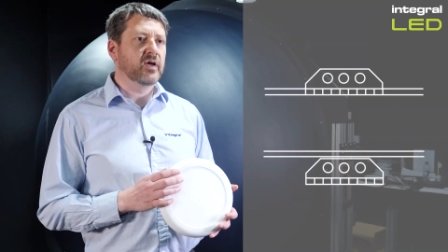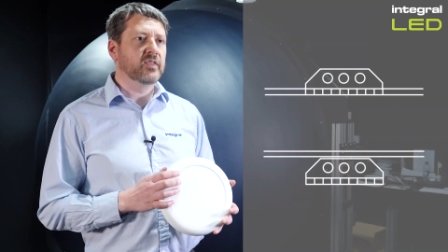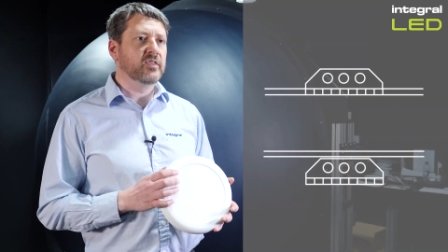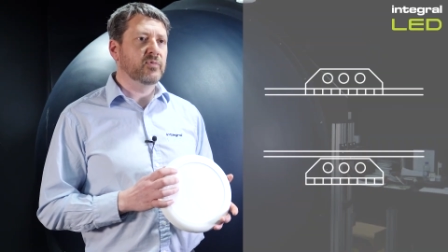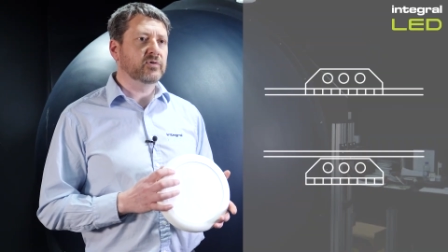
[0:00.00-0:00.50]

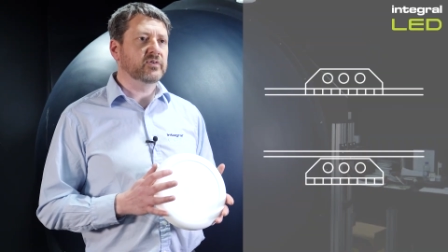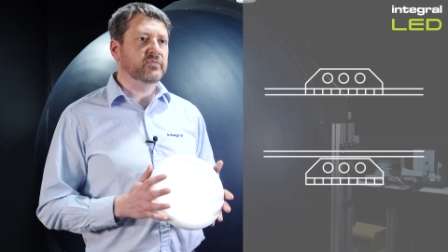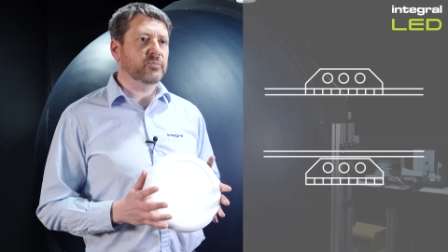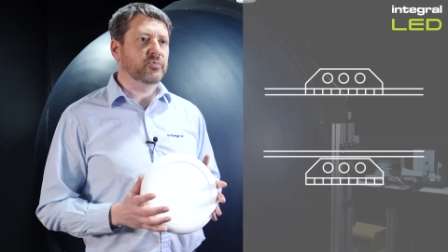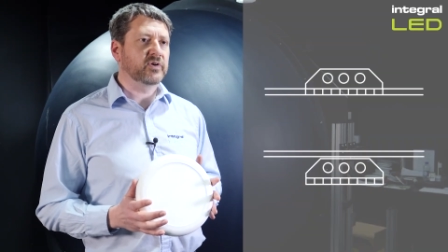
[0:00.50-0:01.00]
The
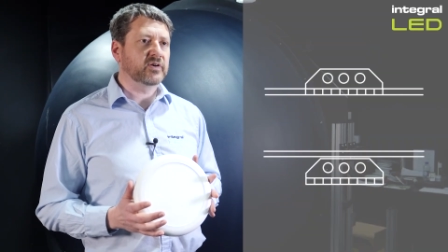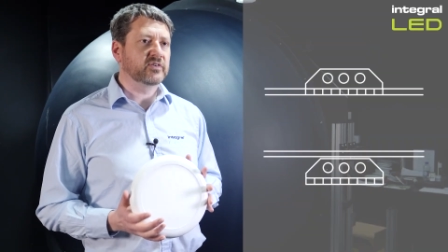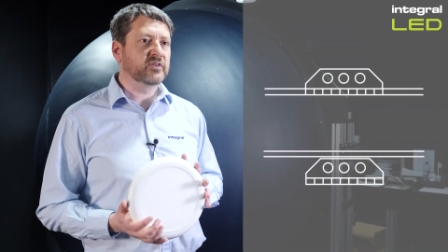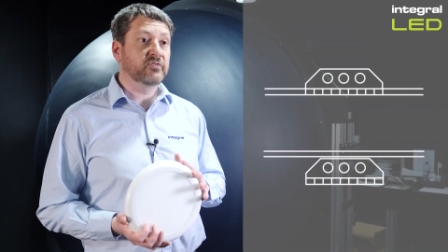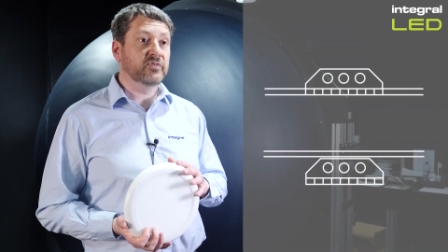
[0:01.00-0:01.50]
Multi-Fit product has
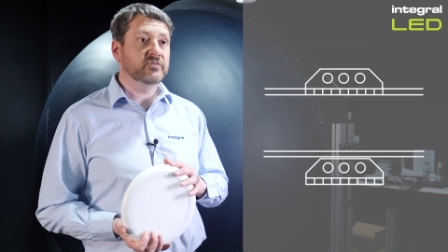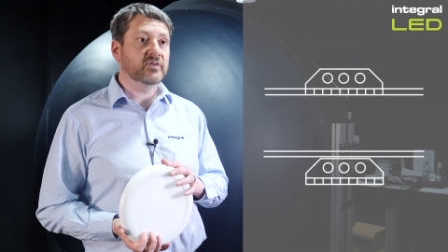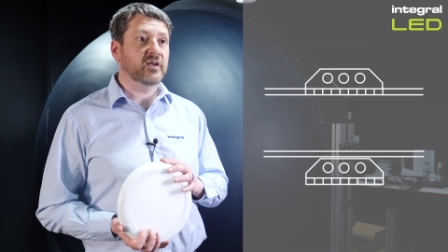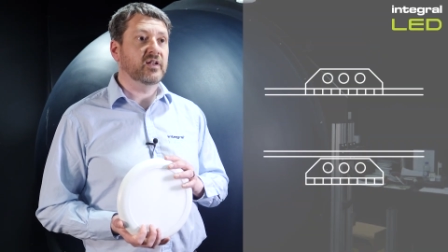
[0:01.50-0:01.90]
diffuser,